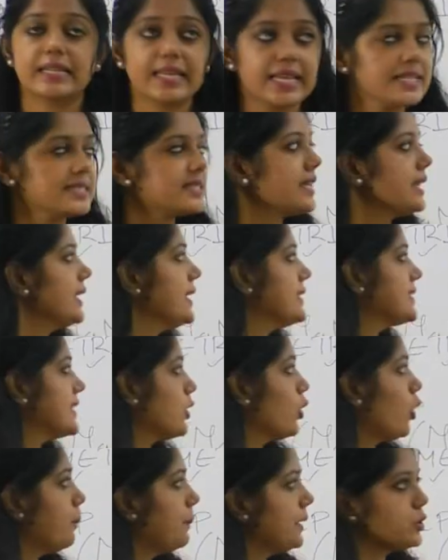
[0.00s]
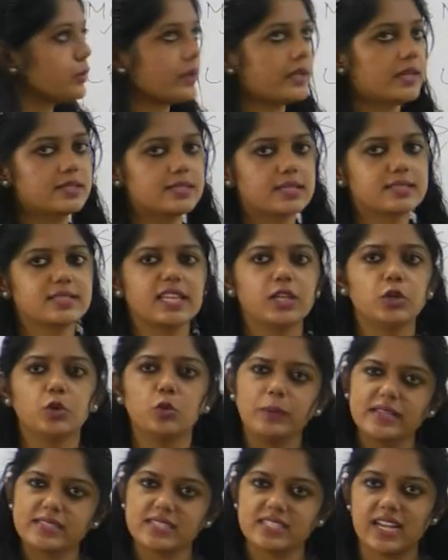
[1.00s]
Recently COP26. See,
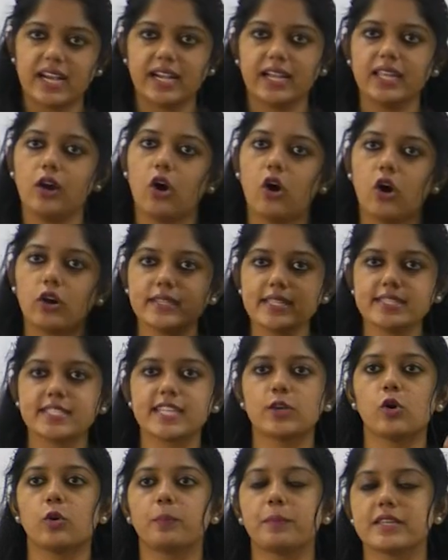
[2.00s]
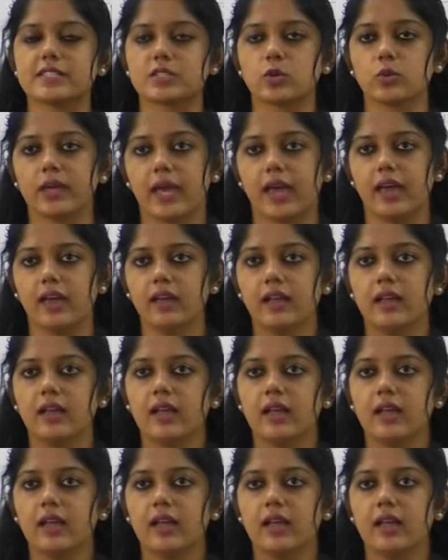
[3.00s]
you may study all the COPs. Okay.